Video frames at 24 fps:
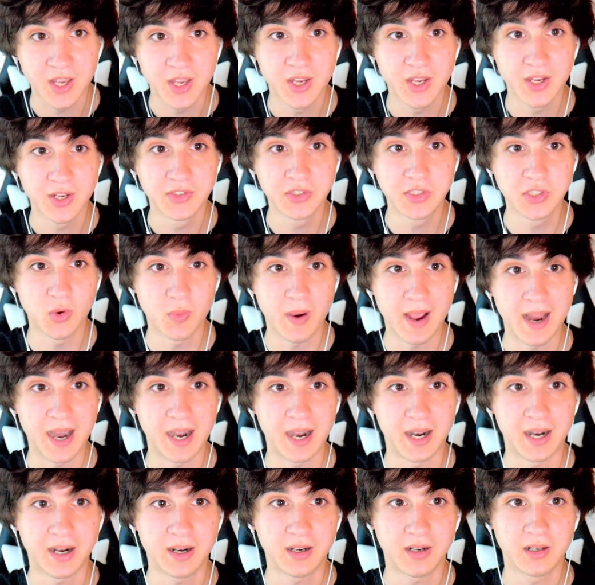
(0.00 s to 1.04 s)
to
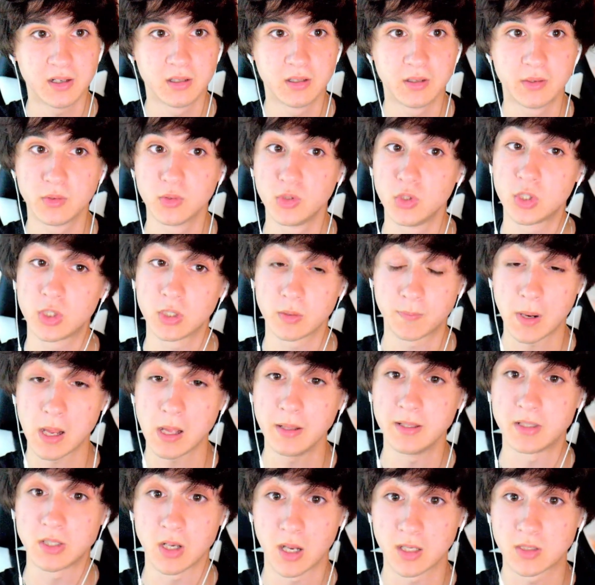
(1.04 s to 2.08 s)
where you should probably
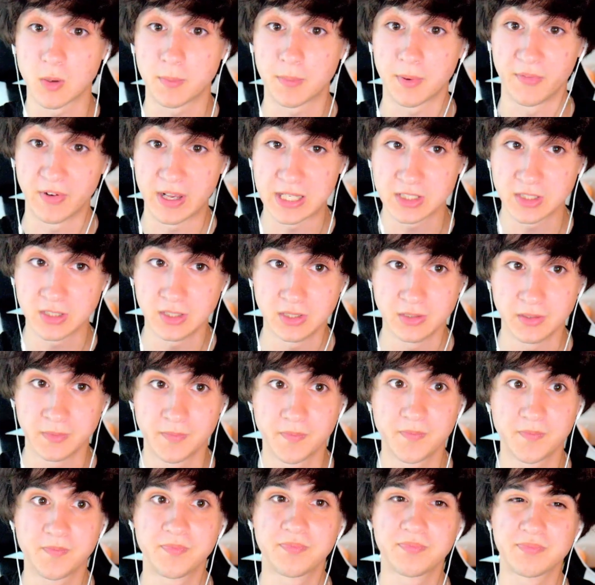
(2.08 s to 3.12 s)
talk to a professional,
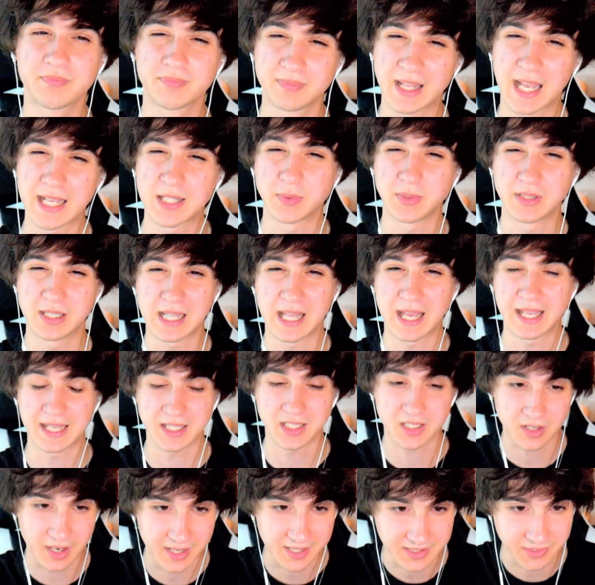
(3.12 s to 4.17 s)
that's where the line gets
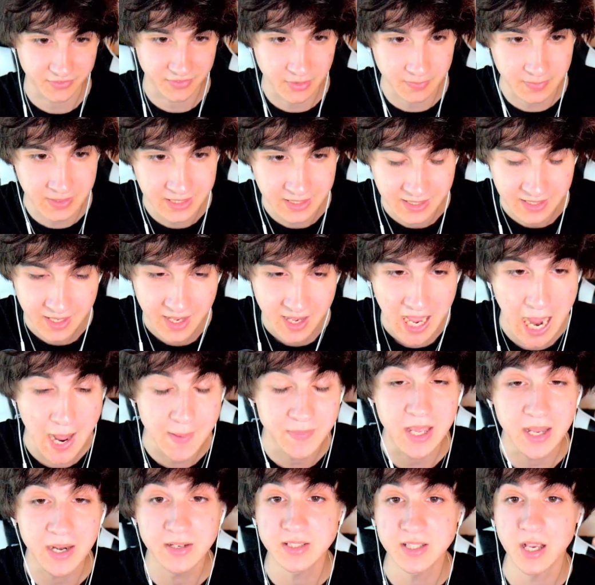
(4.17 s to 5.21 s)
crossed. You feel me? I'm
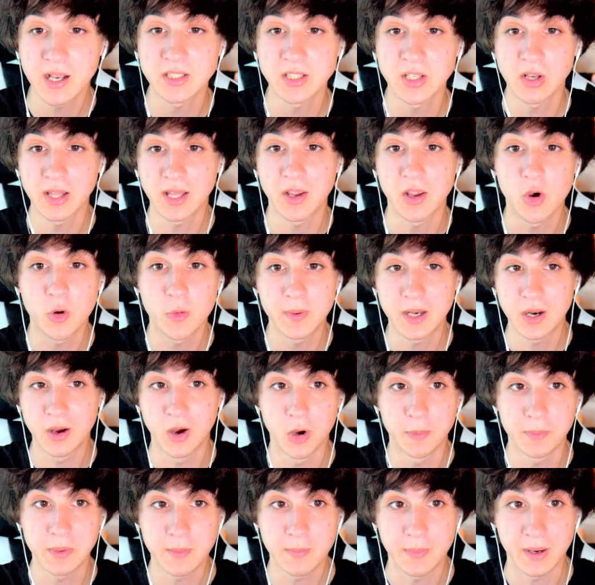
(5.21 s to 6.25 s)
down to talk to you like homie to
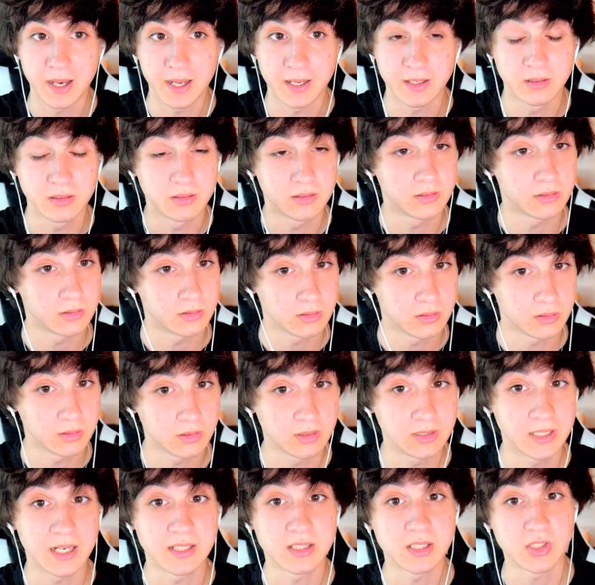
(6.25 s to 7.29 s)
homie, but
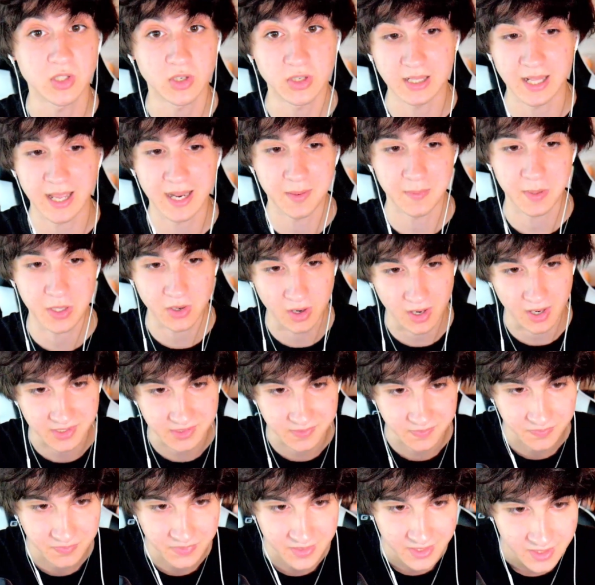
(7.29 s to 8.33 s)
there's a certain line to be crossed.
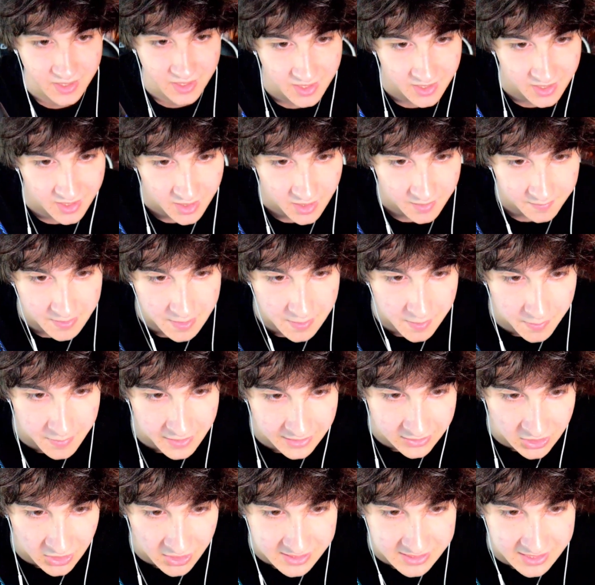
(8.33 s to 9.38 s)
People be
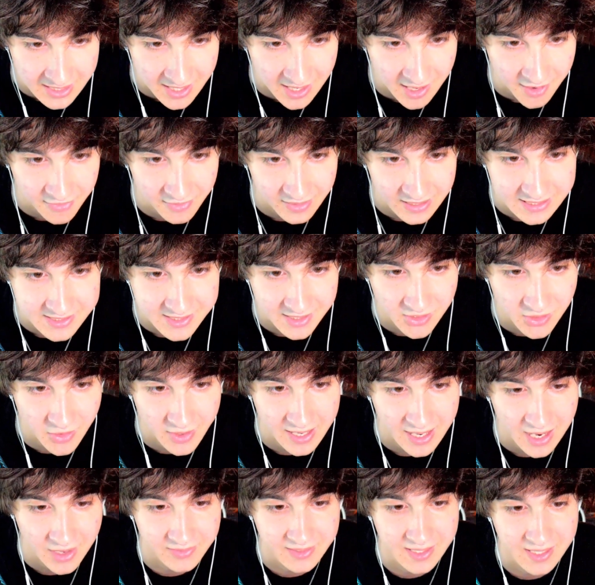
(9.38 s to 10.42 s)
thirsty F, and it's annoying
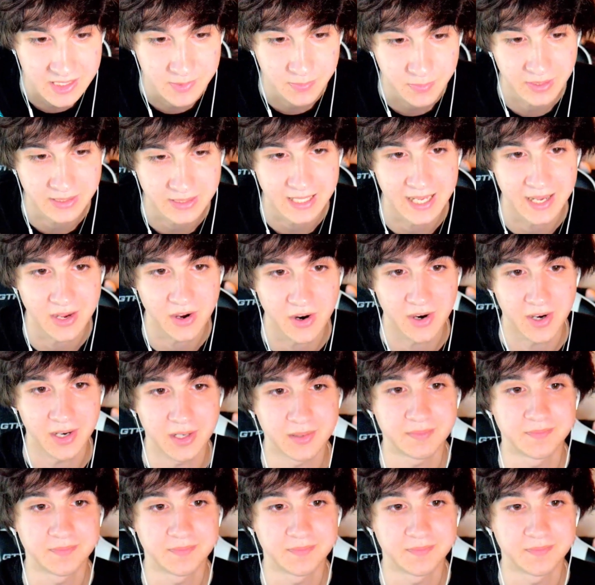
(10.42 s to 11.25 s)
how desperate they are.